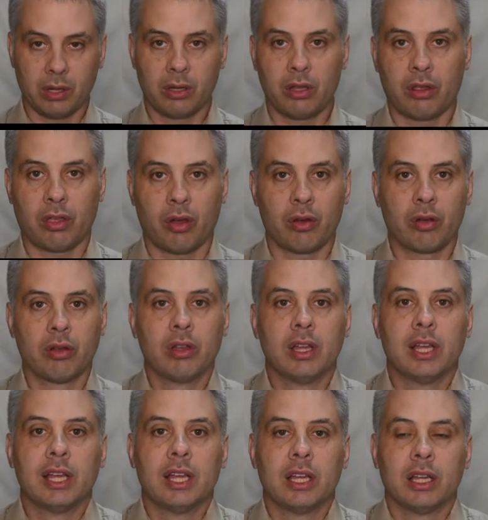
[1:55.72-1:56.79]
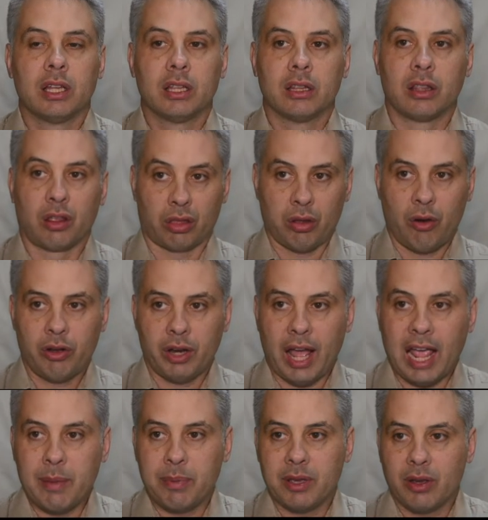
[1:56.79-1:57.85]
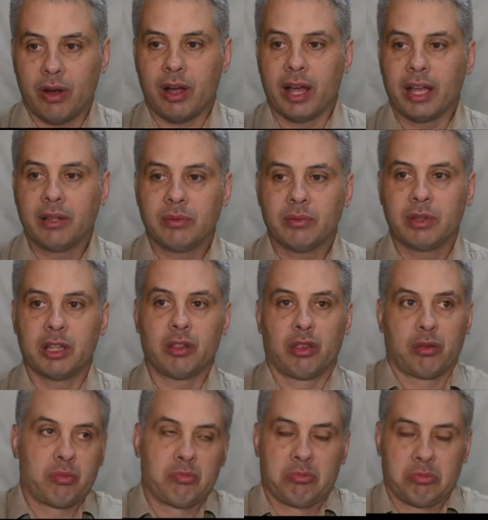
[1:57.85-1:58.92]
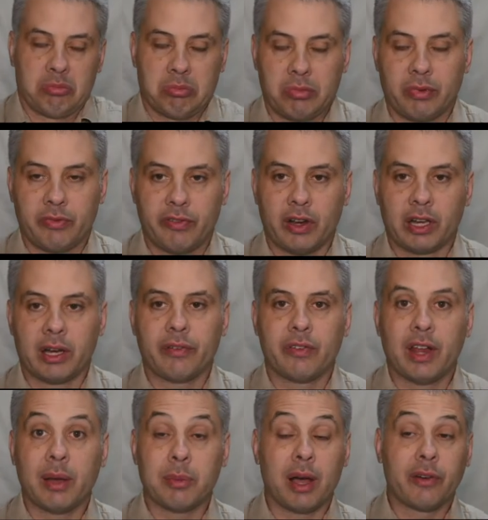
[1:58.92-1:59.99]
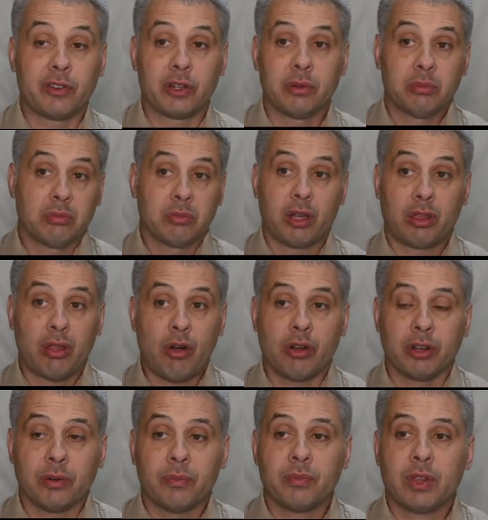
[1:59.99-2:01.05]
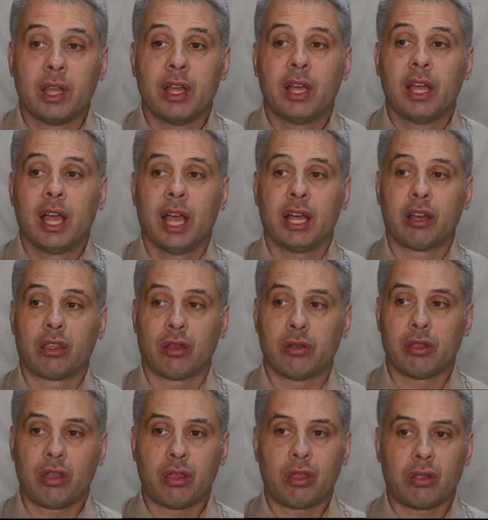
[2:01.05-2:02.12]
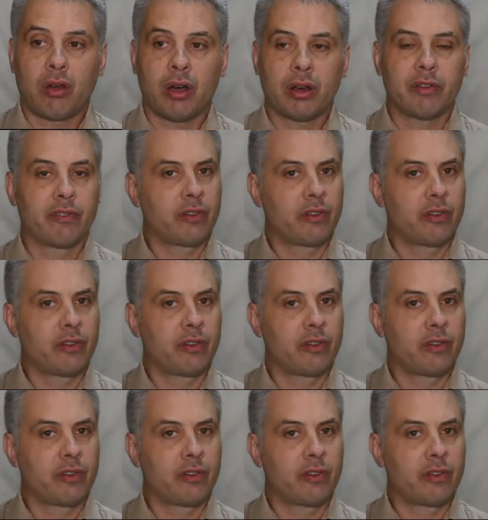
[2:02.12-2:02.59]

So the socket API is, funnily enough, named after a socket. And so this is kind of